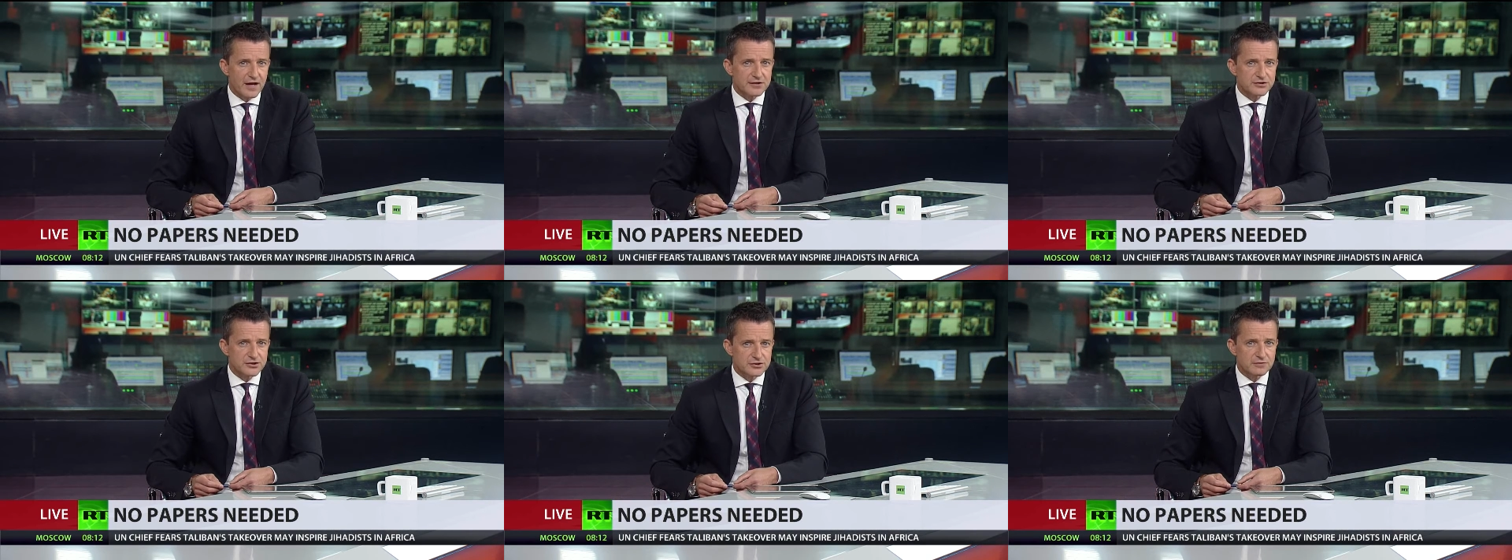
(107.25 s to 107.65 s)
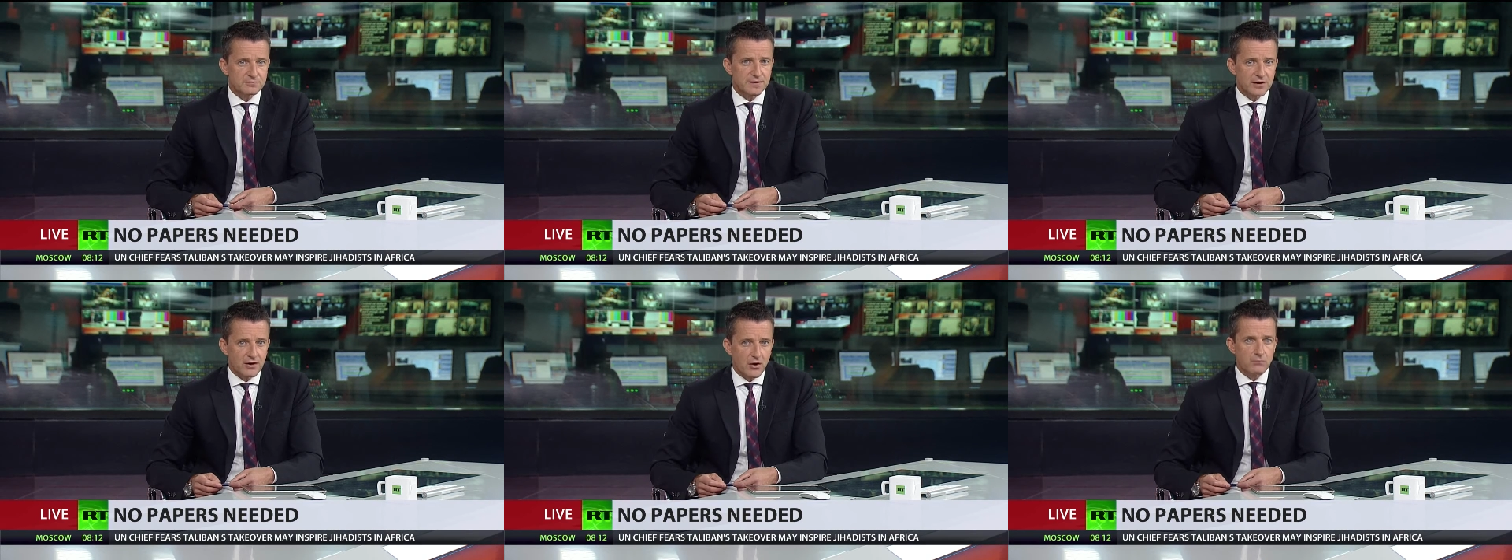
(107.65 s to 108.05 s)
and
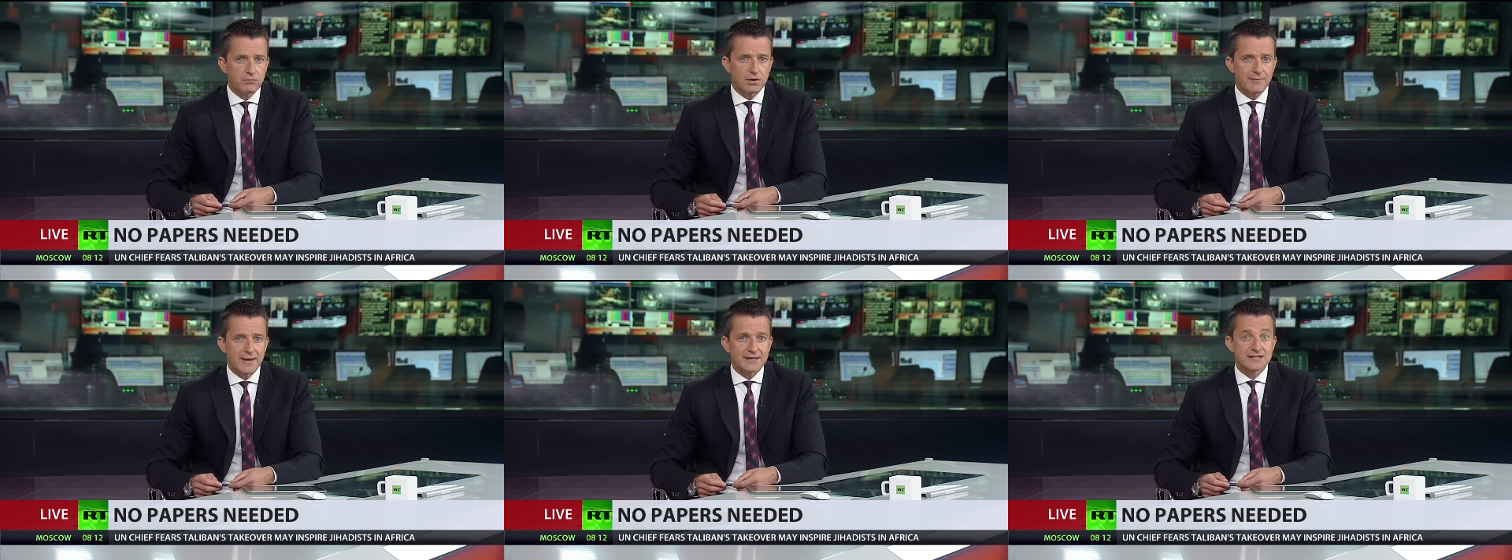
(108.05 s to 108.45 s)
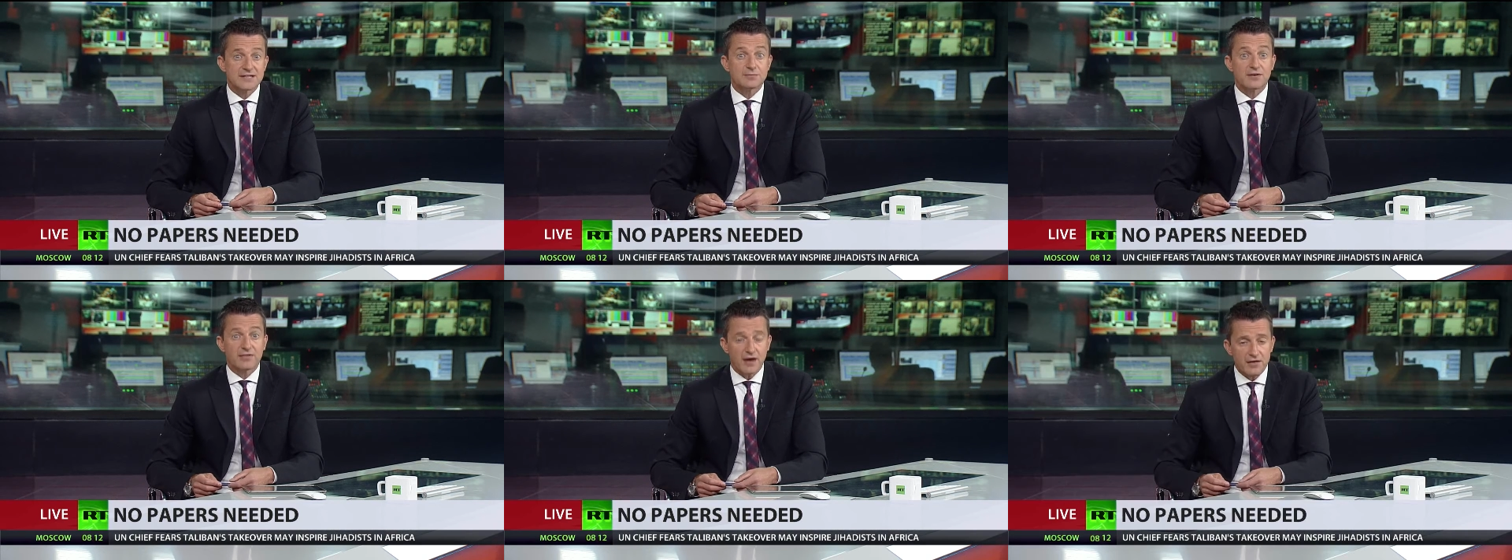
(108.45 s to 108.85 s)
should be
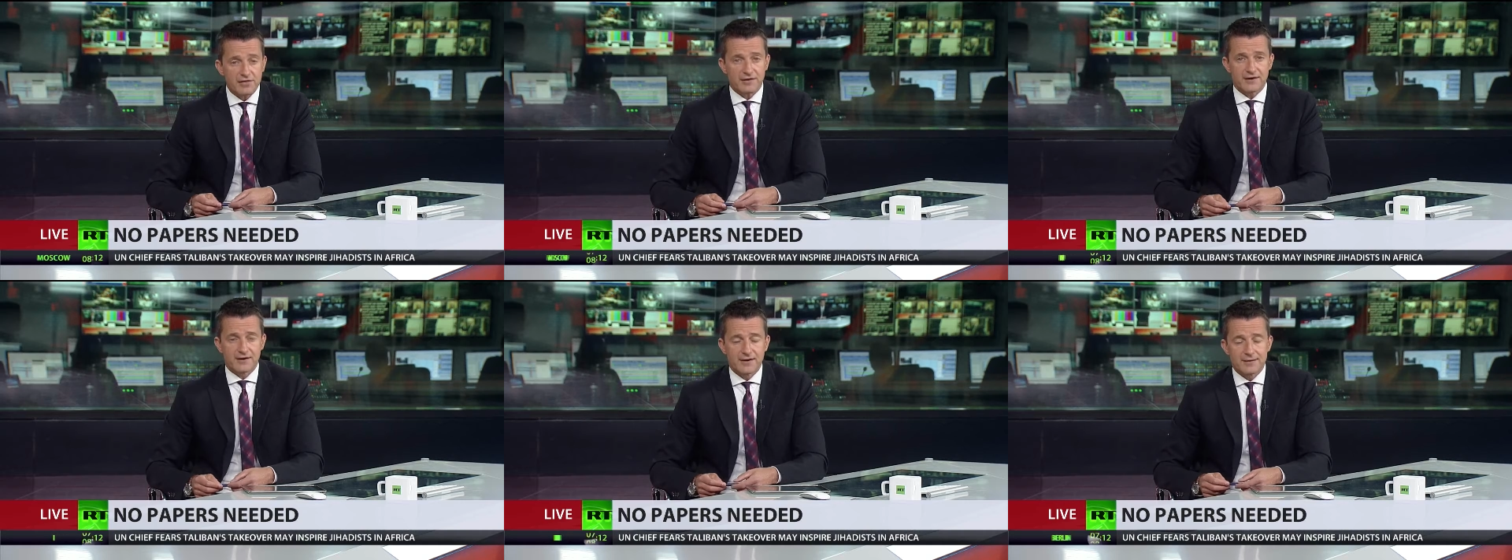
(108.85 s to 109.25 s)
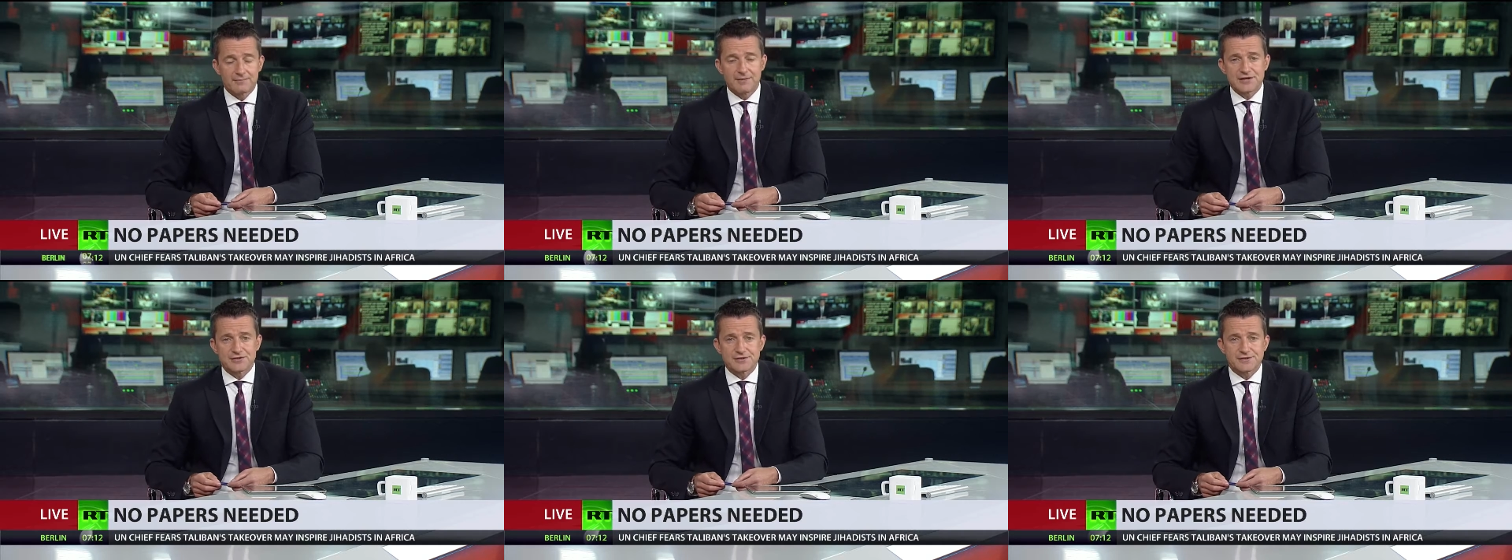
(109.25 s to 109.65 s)
complemented with other
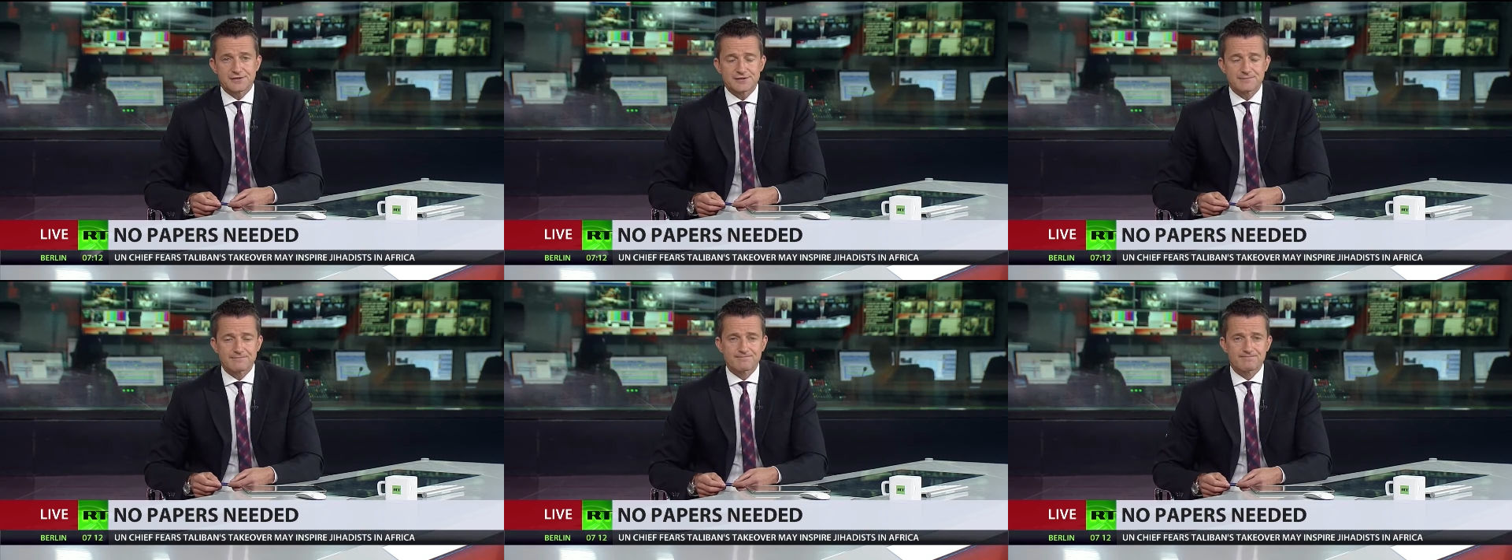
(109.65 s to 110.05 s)
measures.